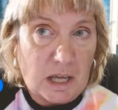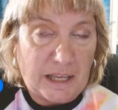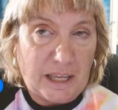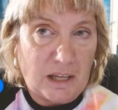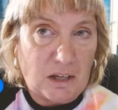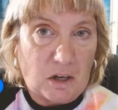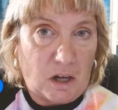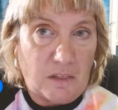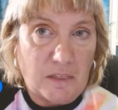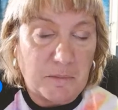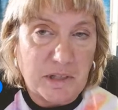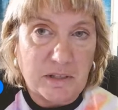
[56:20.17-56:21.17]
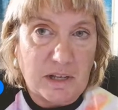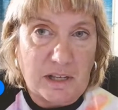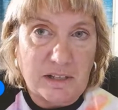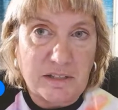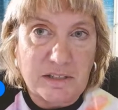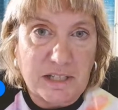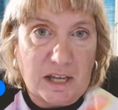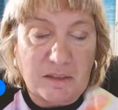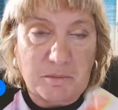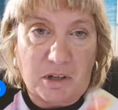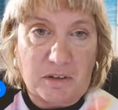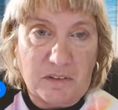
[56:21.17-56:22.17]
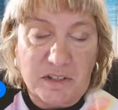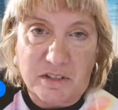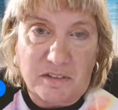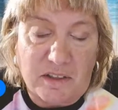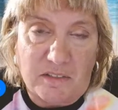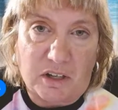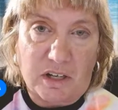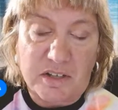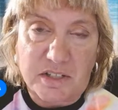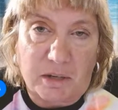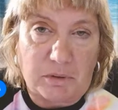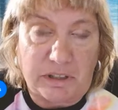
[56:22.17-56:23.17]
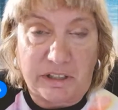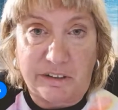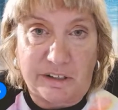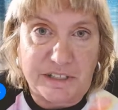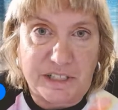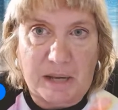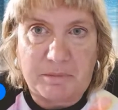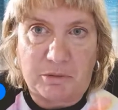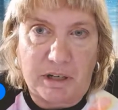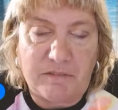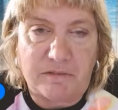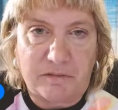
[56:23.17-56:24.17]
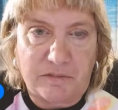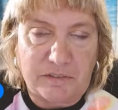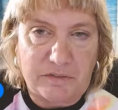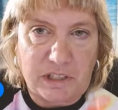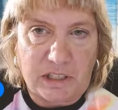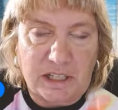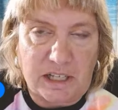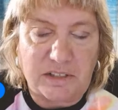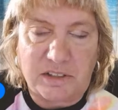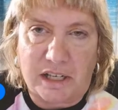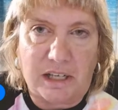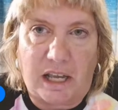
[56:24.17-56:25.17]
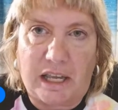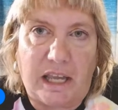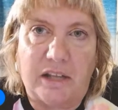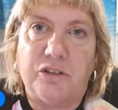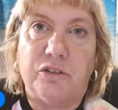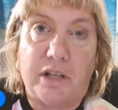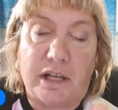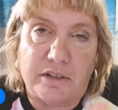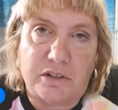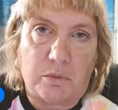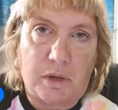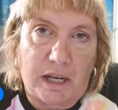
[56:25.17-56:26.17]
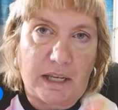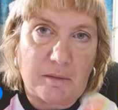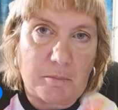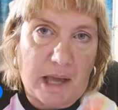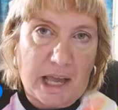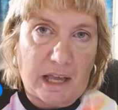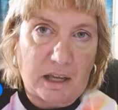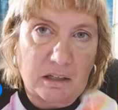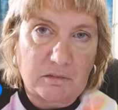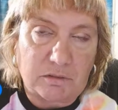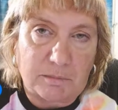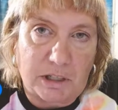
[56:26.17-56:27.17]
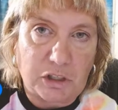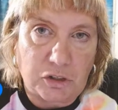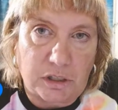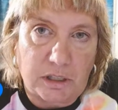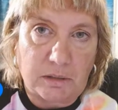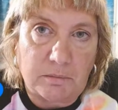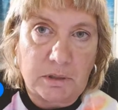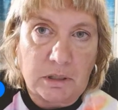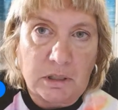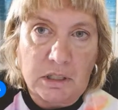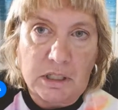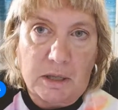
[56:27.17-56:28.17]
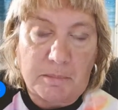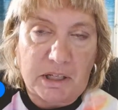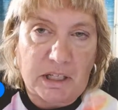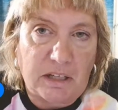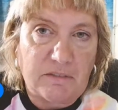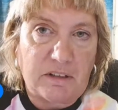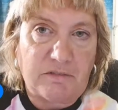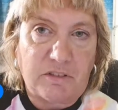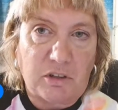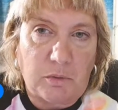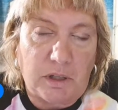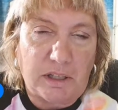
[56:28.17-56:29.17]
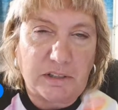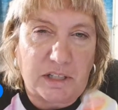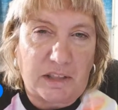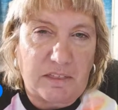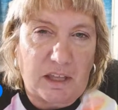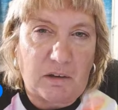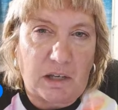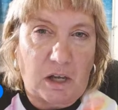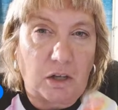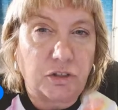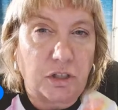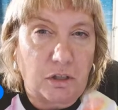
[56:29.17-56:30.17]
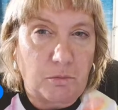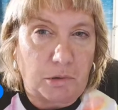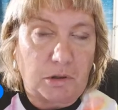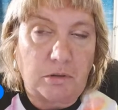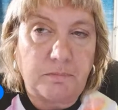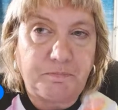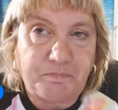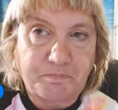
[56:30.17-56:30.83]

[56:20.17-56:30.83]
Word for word: I can't call them and, and tell them all this. And then they're going to say, well, you're on time away for fifteen days. Like, I can't do that. So when I get back from my trip, I'm going to give it a few weeks. And I think in October,